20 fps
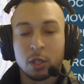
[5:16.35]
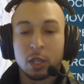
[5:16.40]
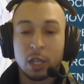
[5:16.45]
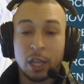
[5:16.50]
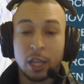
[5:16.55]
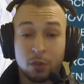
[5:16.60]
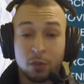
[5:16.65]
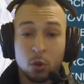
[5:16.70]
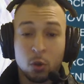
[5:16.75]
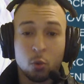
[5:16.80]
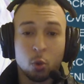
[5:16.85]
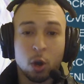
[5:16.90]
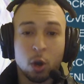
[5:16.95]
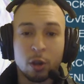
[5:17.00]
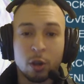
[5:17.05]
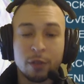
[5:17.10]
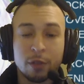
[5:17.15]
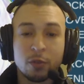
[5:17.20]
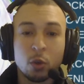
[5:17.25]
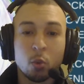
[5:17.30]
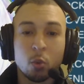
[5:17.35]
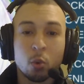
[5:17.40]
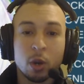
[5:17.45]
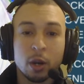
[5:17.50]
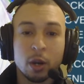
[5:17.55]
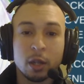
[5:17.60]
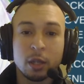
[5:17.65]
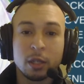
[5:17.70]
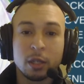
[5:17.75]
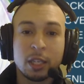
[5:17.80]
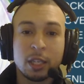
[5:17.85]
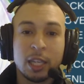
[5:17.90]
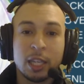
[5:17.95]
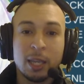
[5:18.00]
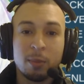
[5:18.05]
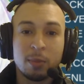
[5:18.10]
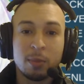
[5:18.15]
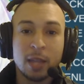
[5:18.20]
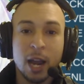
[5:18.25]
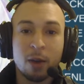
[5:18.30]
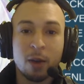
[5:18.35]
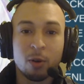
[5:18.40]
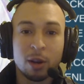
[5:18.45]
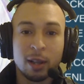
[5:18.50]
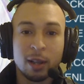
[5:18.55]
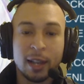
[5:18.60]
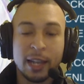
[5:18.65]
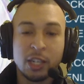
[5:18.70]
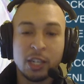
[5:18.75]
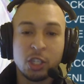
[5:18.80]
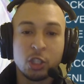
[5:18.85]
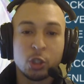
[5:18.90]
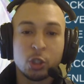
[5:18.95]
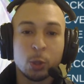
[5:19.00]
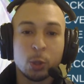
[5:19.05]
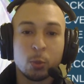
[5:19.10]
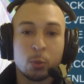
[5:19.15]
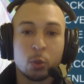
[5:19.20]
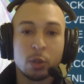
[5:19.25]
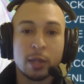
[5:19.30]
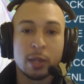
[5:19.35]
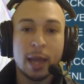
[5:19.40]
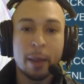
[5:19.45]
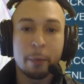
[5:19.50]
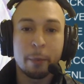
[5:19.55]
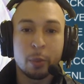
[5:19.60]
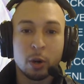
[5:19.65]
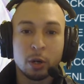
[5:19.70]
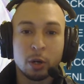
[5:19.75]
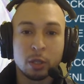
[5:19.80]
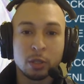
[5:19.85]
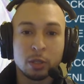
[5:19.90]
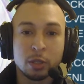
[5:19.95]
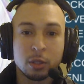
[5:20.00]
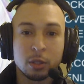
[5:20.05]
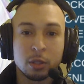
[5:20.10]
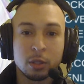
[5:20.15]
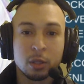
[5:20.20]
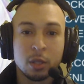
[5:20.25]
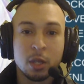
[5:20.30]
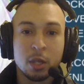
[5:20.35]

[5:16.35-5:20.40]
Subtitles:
if you want to keep that relationship with that person,